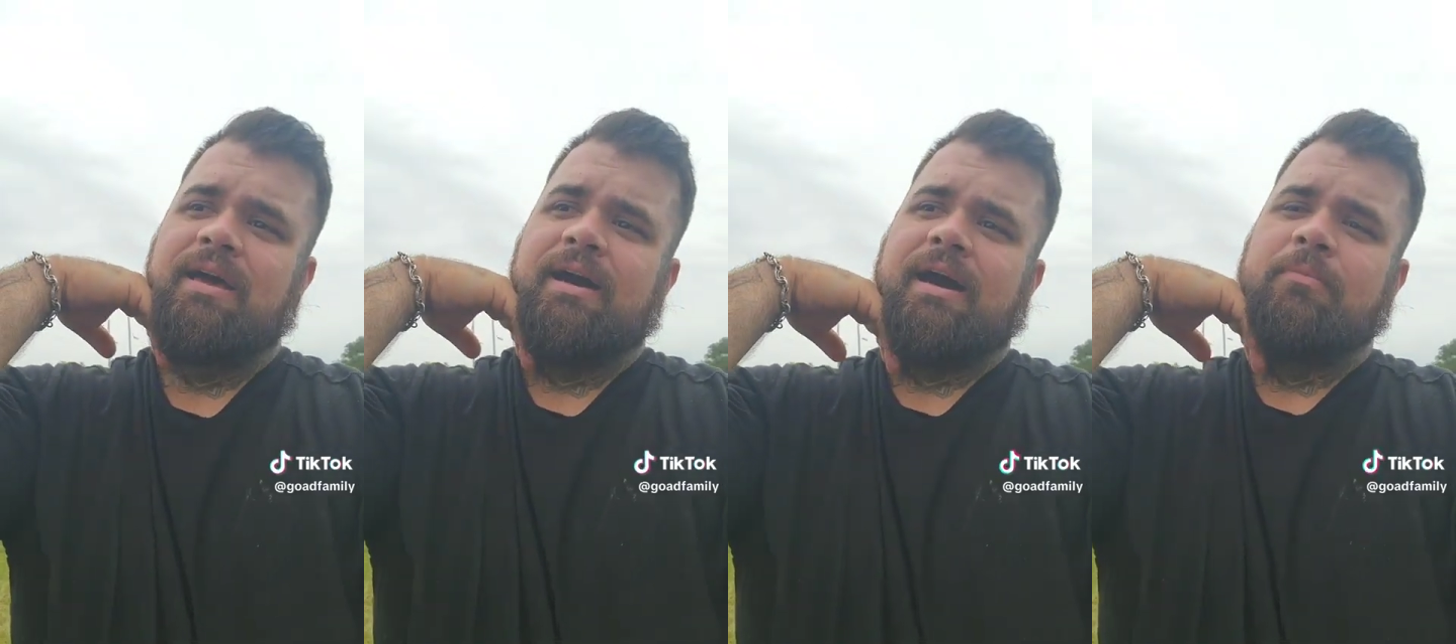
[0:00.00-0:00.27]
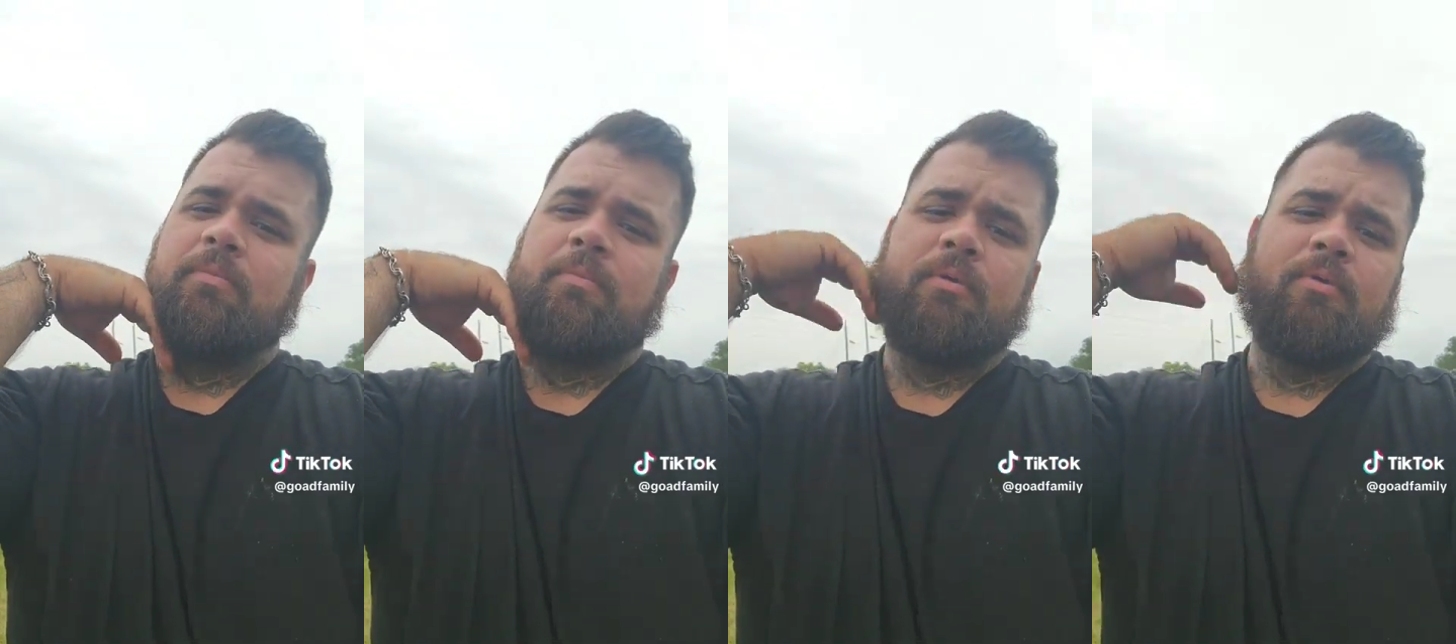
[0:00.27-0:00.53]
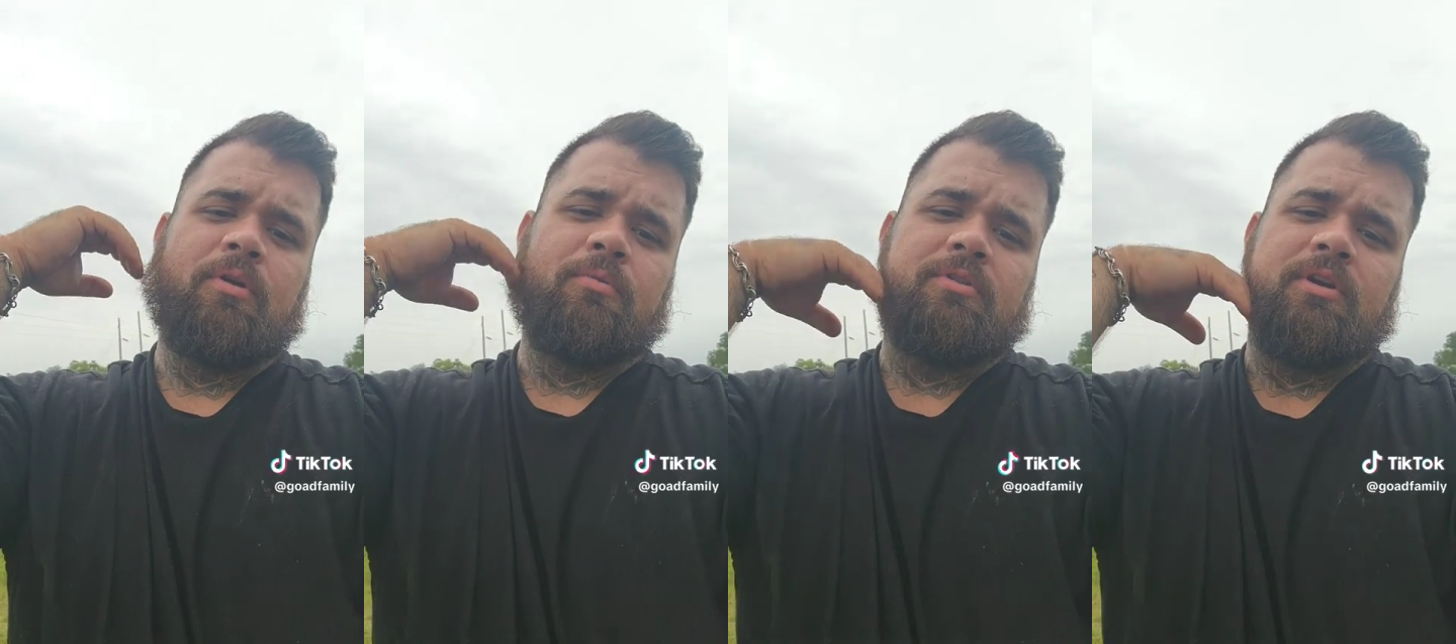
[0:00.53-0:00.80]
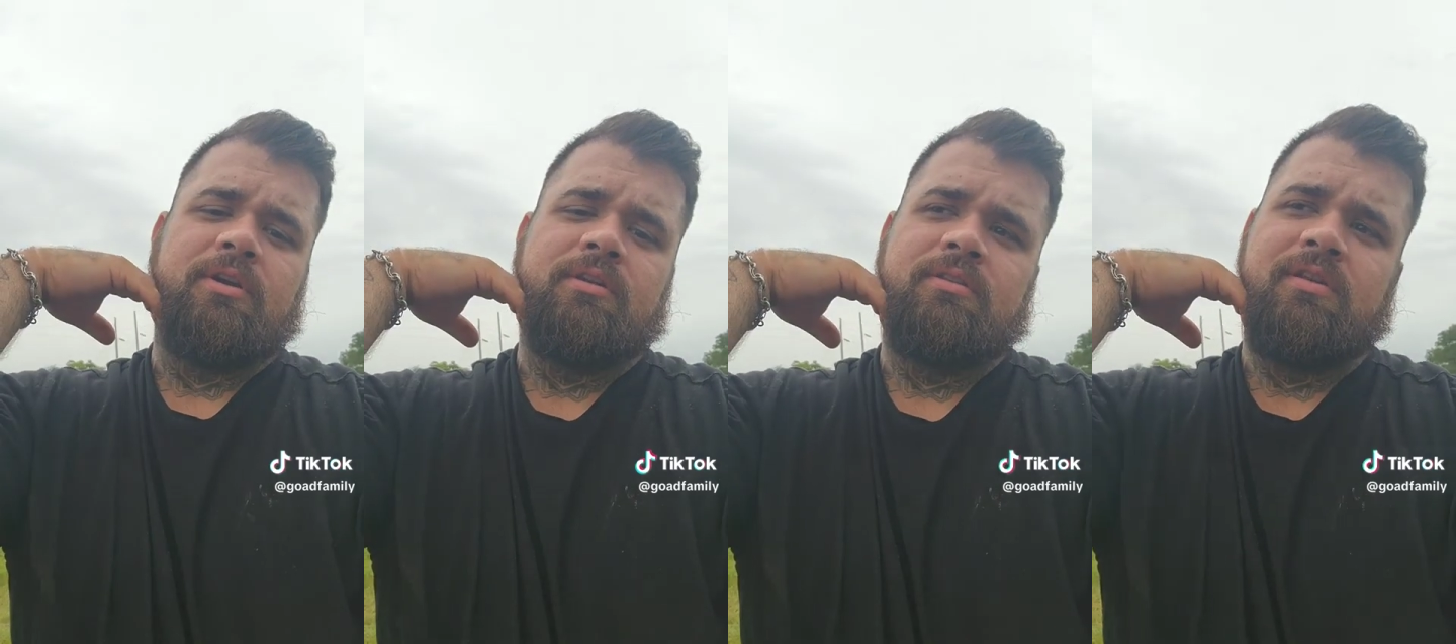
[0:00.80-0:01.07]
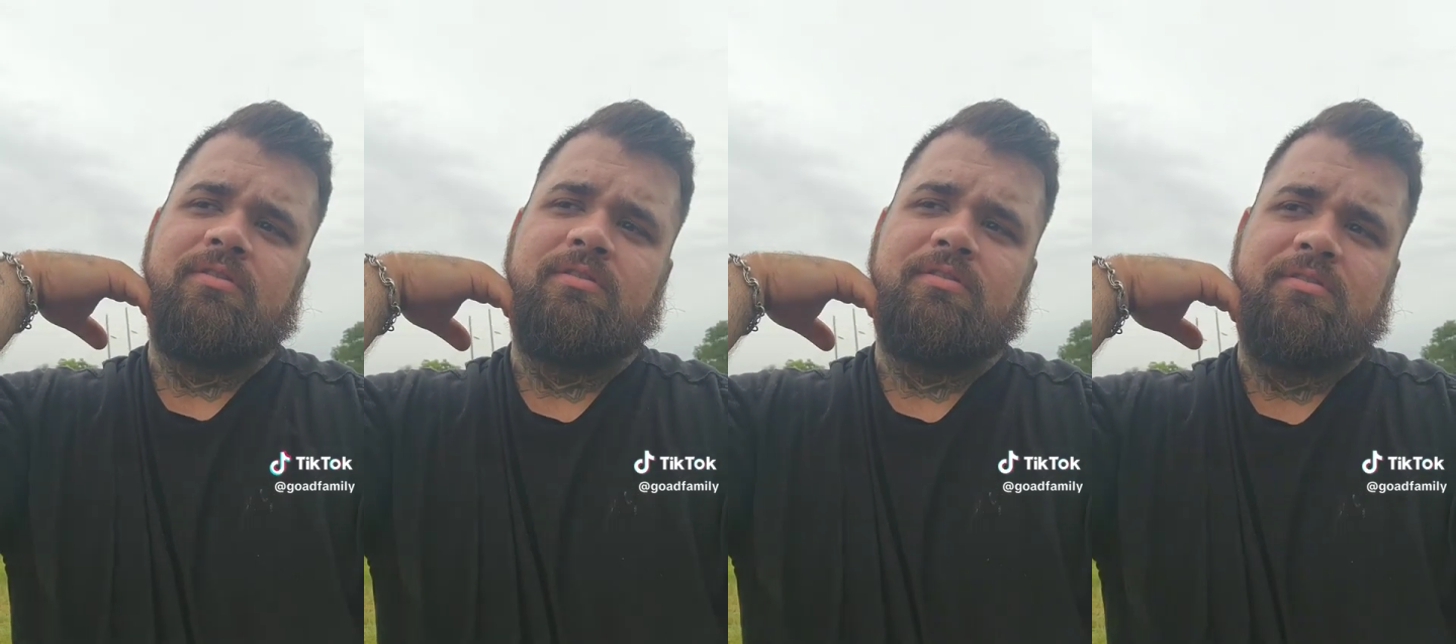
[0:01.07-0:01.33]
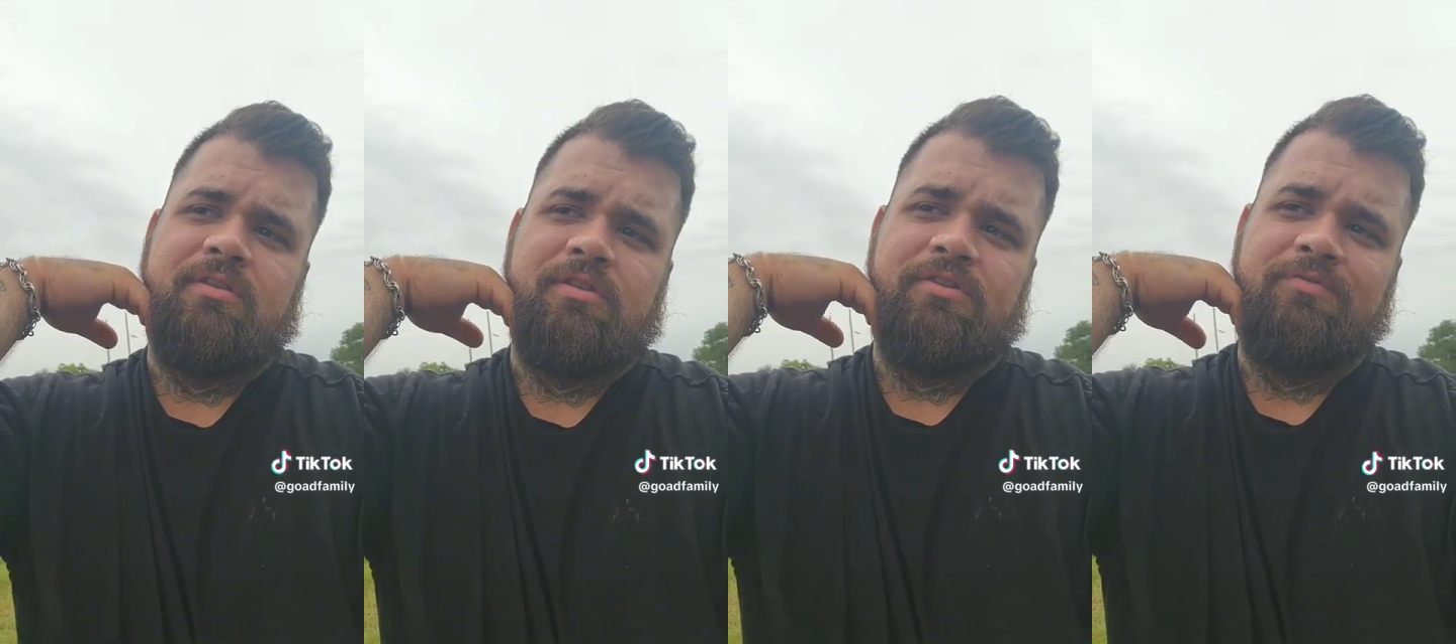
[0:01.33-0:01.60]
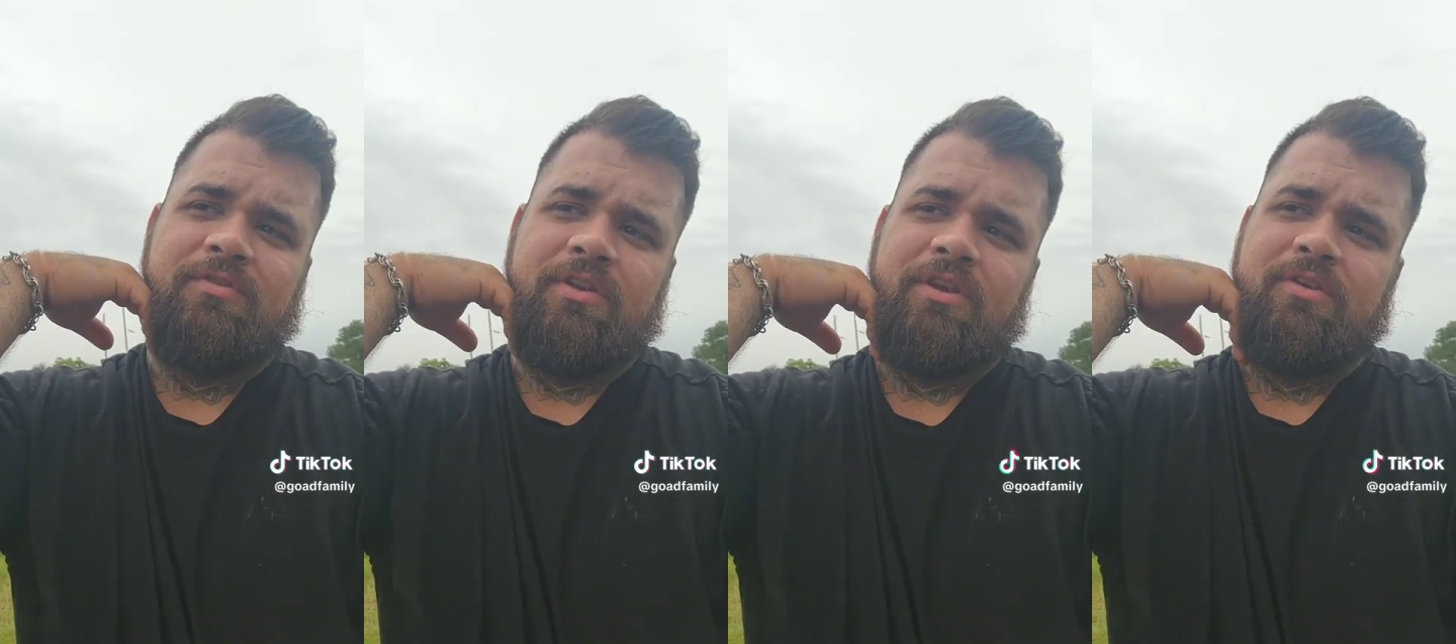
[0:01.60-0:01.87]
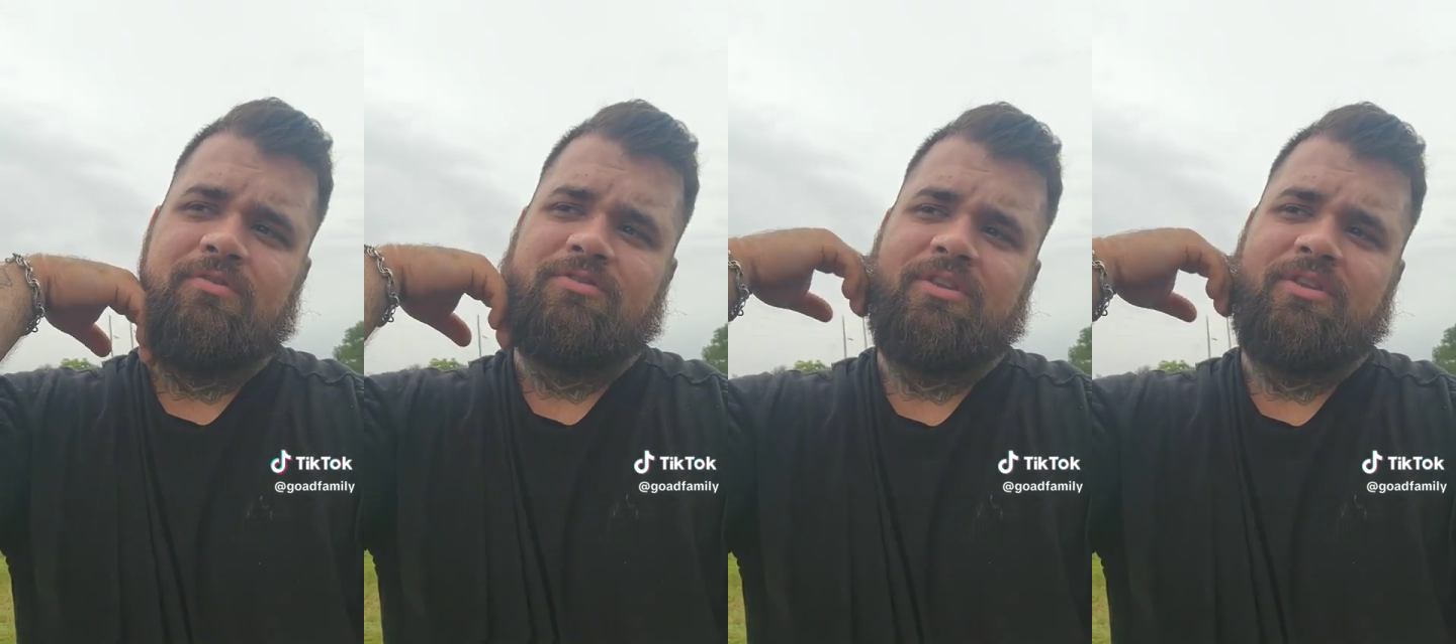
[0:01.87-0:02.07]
gonna be real with y'all. This video